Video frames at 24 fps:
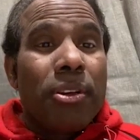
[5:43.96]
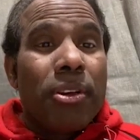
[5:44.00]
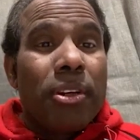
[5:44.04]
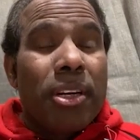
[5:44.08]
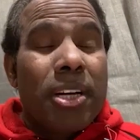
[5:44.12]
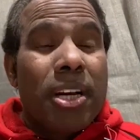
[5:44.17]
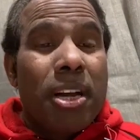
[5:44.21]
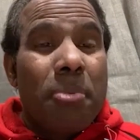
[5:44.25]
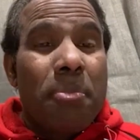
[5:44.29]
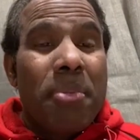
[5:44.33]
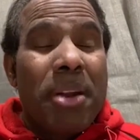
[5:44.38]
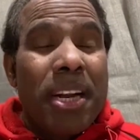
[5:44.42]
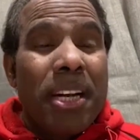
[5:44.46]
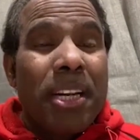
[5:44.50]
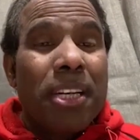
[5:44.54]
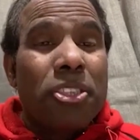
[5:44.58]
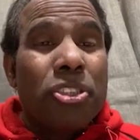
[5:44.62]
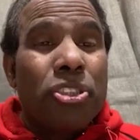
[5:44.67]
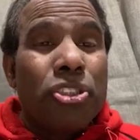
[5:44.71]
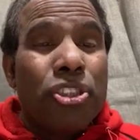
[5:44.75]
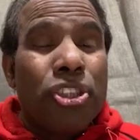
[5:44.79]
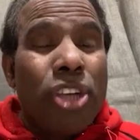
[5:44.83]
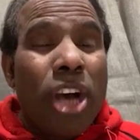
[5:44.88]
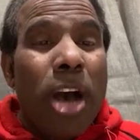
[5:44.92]

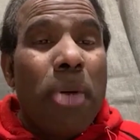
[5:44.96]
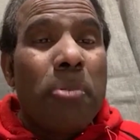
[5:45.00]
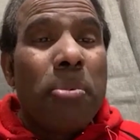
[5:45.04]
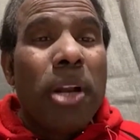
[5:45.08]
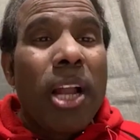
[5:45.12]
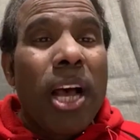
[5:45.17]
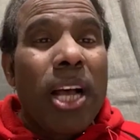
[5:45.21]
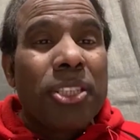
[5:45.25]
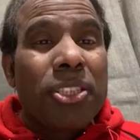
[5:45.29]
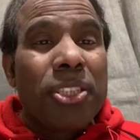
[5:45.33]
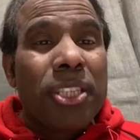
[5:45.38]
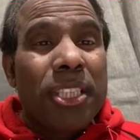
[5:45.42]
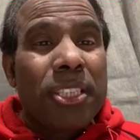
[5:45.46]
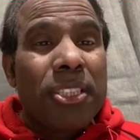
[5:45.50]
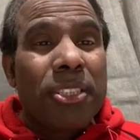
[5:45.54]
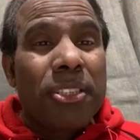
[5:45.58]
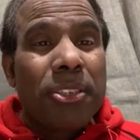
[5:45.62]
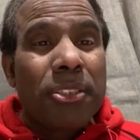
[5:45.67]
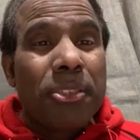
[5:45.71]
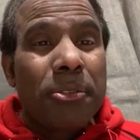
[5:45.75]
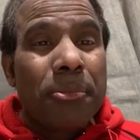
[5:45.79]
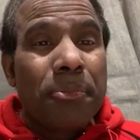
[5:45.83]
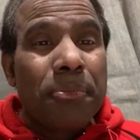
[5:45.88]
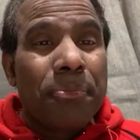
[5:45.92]
Tremendous job
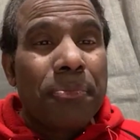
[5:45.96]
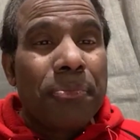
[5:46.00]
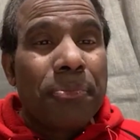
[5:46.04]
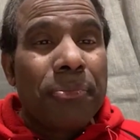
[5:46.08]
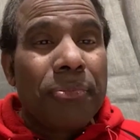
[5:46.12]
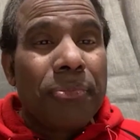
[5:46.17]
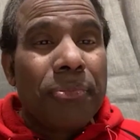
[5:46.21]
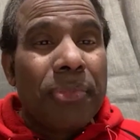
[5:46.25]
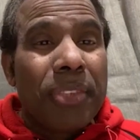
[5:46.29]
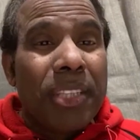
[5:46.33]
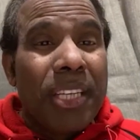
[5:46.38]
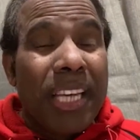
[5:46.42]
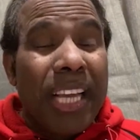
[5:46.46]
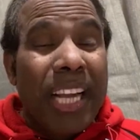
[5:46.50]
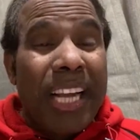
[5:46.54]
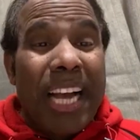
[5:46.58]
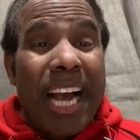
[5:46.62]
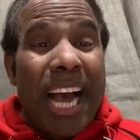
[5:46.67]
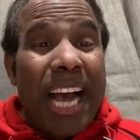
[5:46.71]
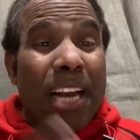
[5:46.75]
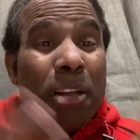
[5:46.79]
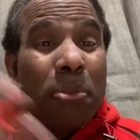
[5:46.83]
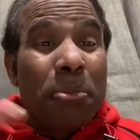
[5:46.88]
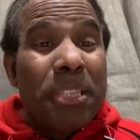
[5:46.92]
losses.
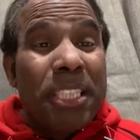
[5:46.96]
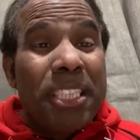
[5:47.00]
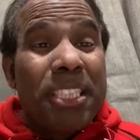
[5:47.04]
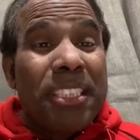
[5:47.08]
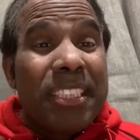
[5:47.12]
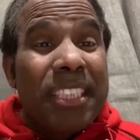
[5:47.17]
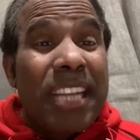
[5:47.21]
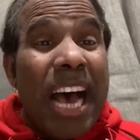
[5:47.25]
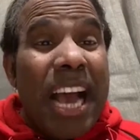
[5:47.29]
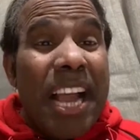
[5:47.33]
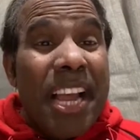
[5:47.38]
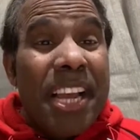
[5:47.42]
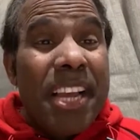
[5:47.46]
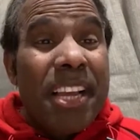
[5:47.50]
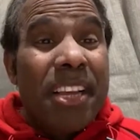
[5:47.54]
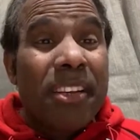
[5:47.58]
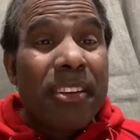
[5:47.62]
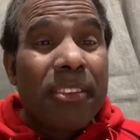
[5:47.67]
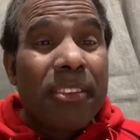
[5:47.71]
Economy is dying.